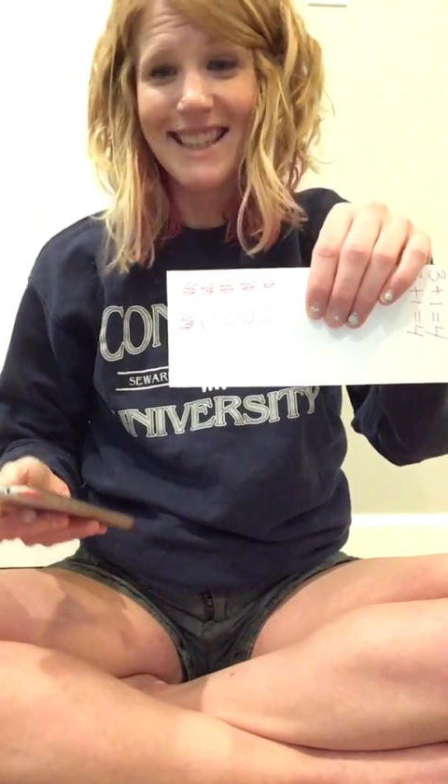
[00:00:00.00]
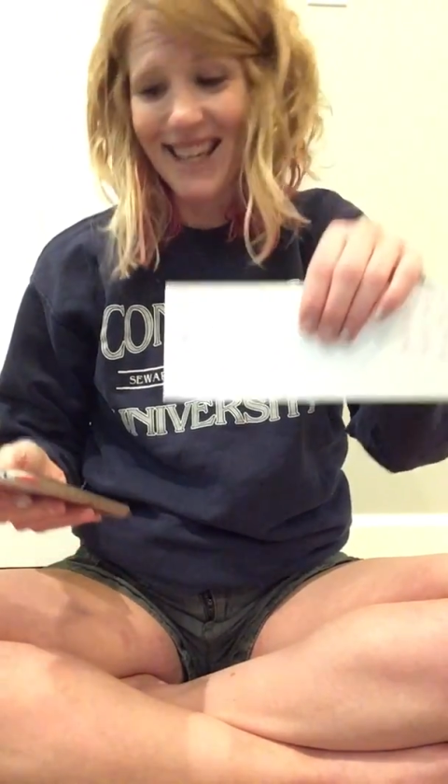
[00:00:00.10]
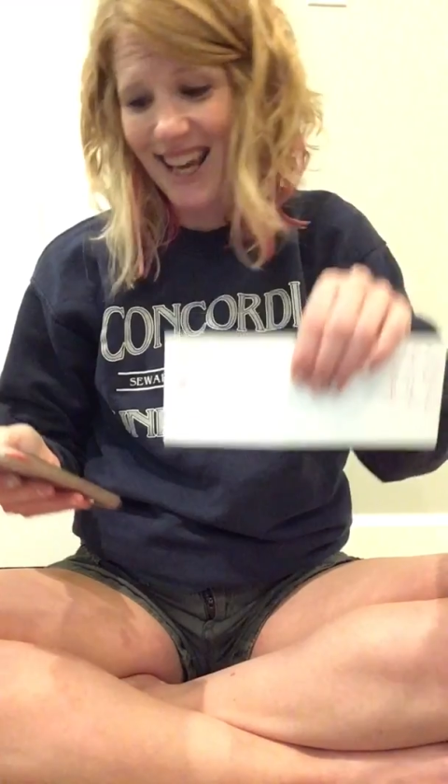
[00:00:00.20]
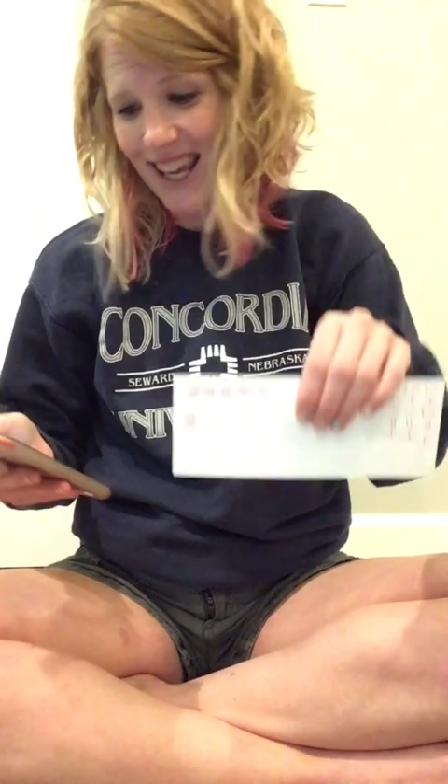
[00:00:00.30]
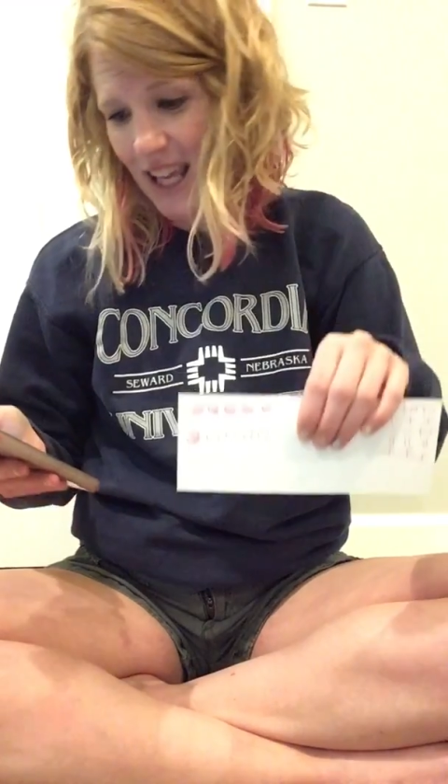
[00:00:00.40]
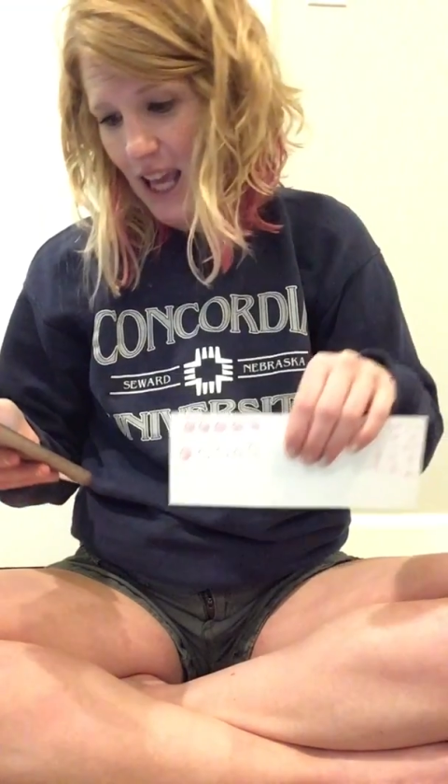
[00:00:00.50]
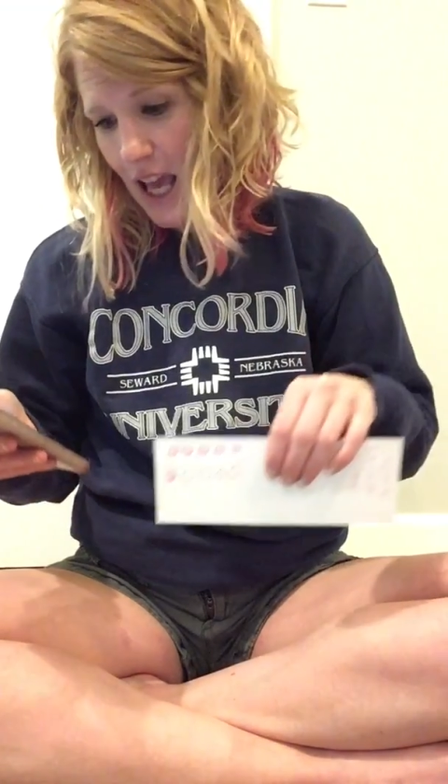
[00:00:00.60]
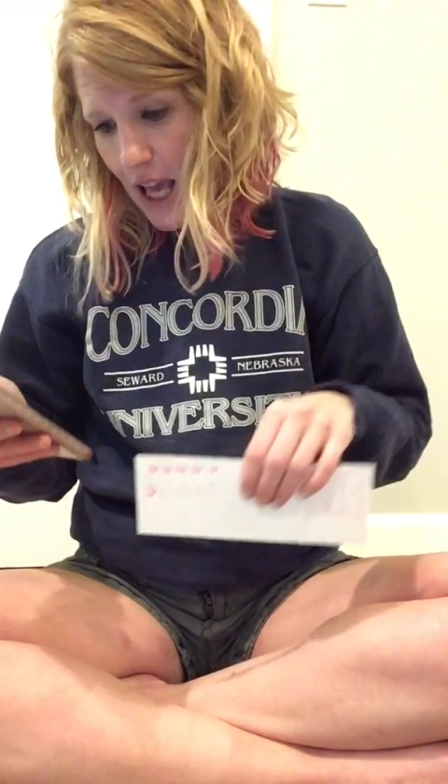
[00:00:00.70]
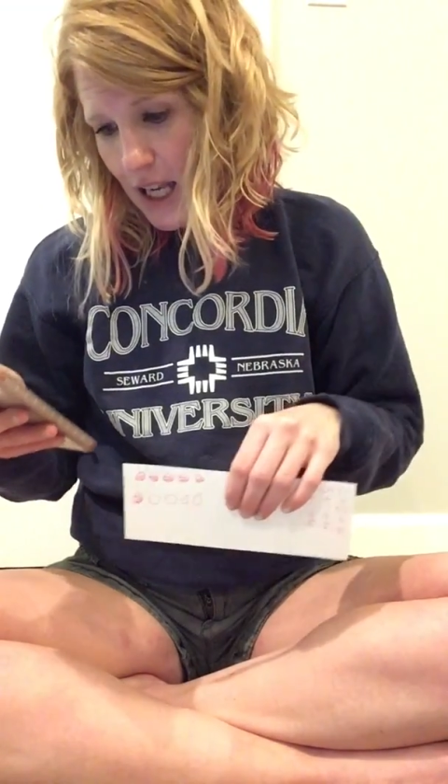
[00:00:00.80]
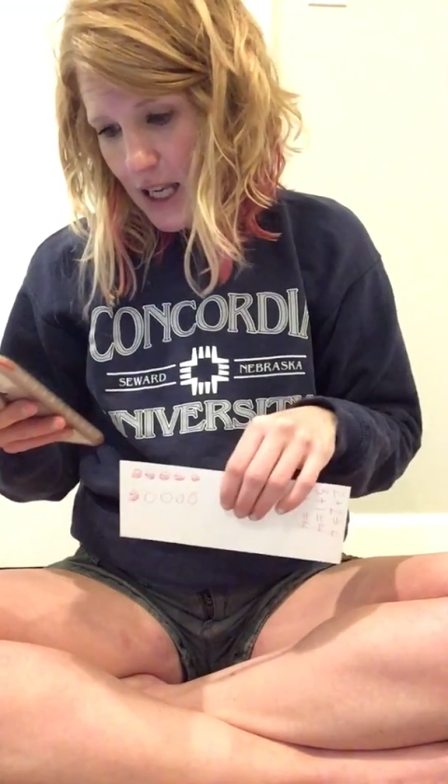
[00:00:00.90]
Okay,
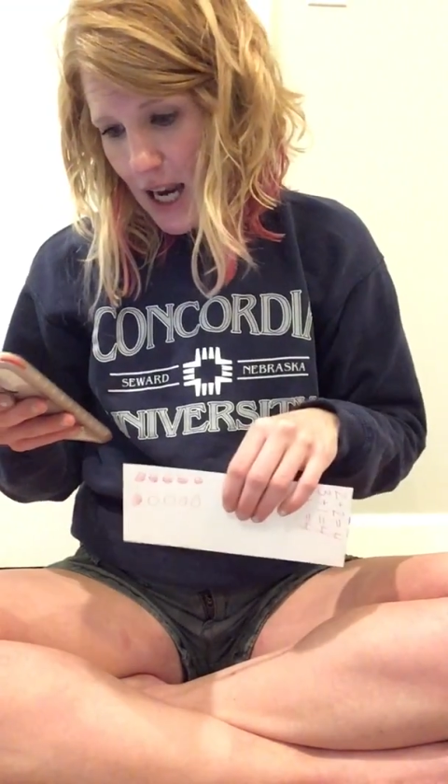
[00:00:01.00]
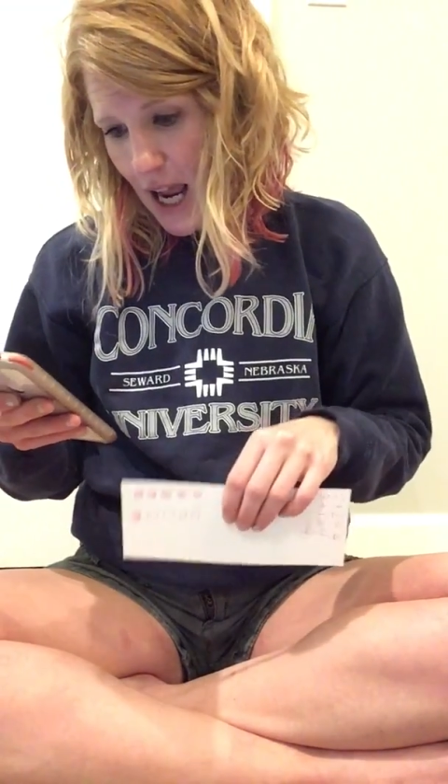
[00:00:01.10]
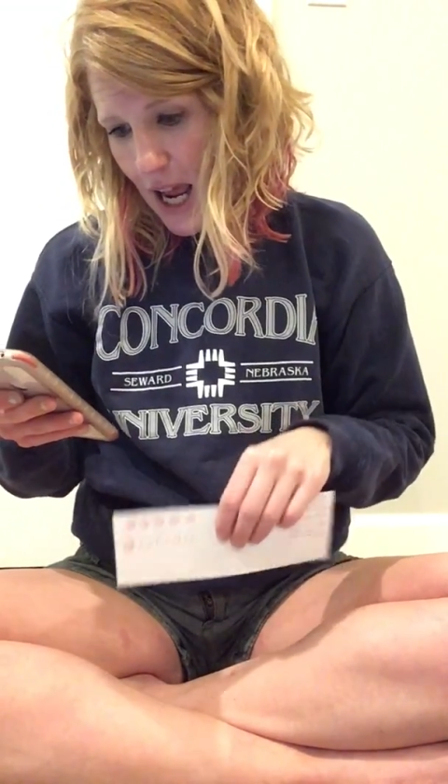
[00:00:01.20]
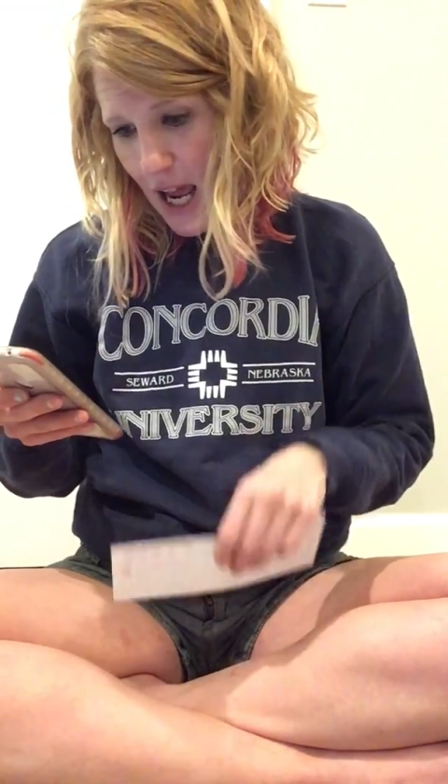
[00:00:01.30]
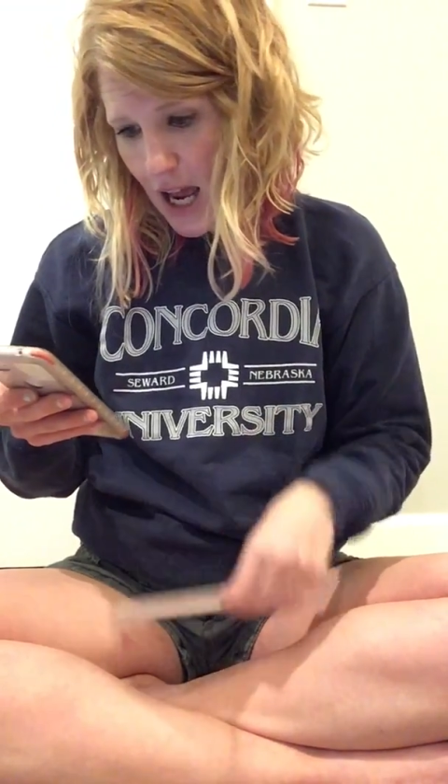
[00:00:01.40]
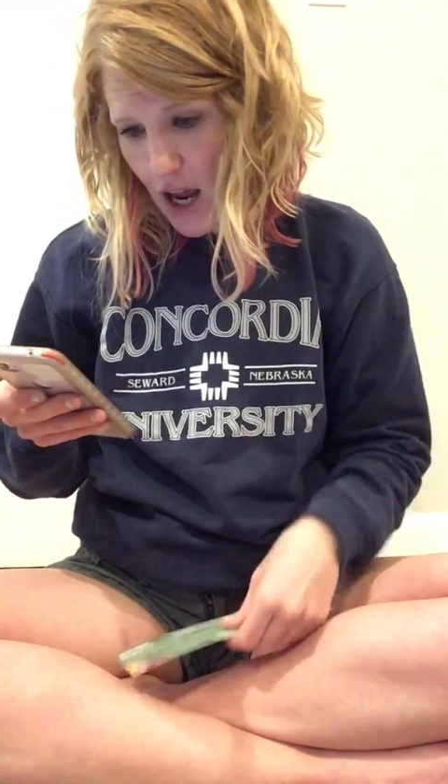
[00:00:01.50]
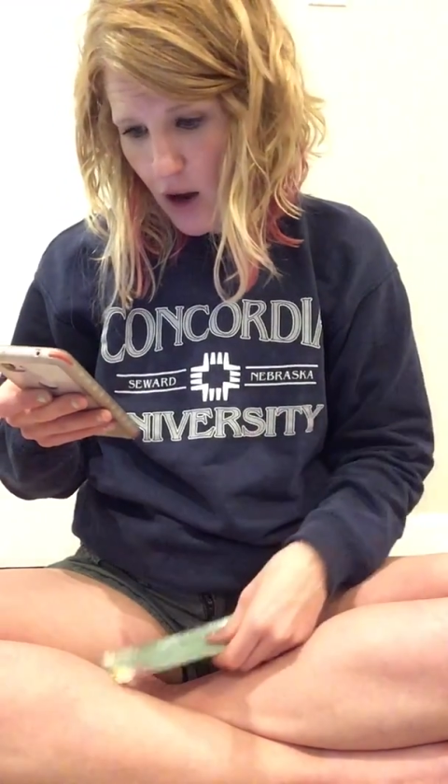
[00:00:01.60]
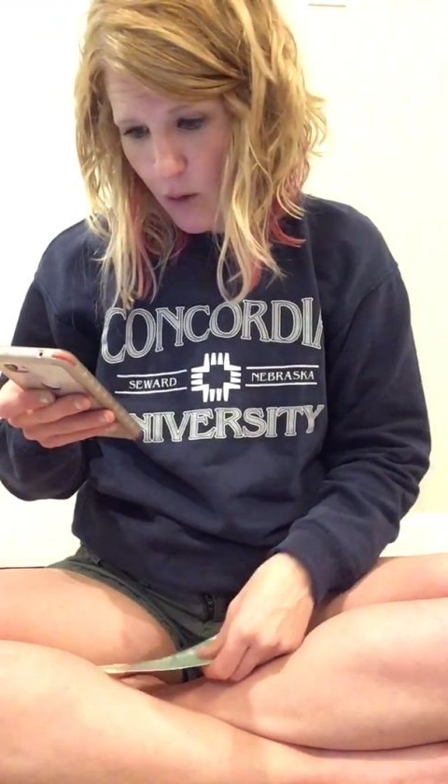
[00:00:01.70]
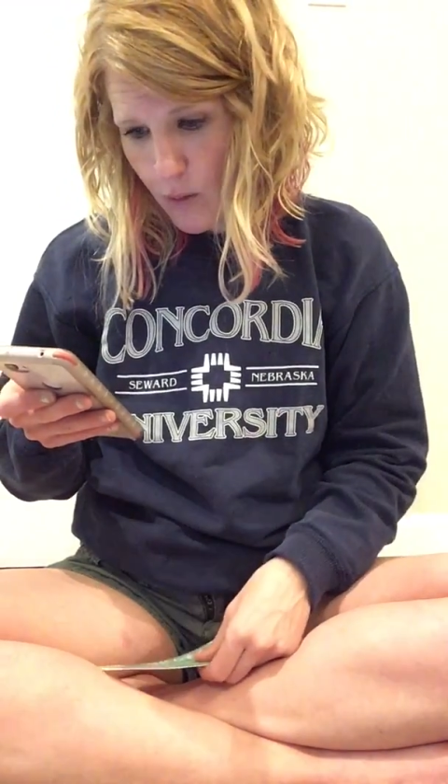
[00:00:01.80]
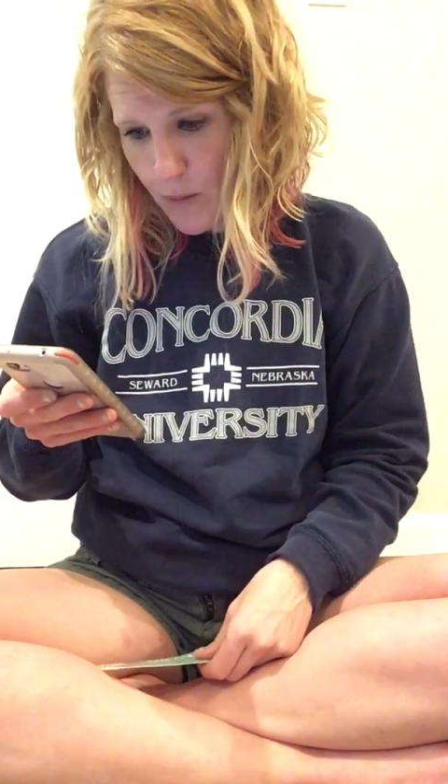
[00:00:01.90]

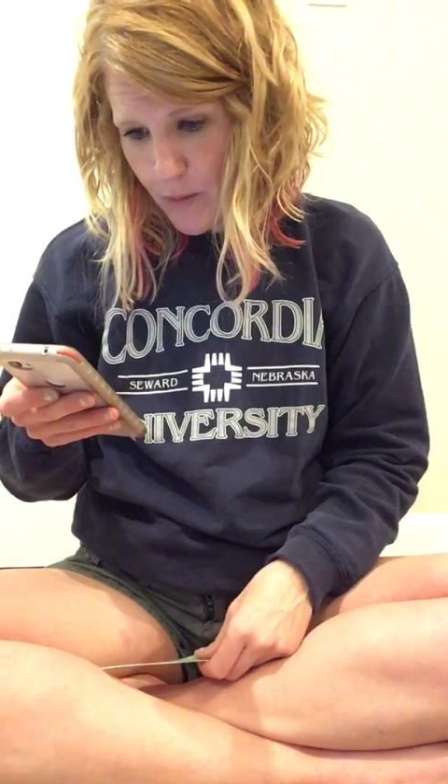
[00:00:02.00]
now,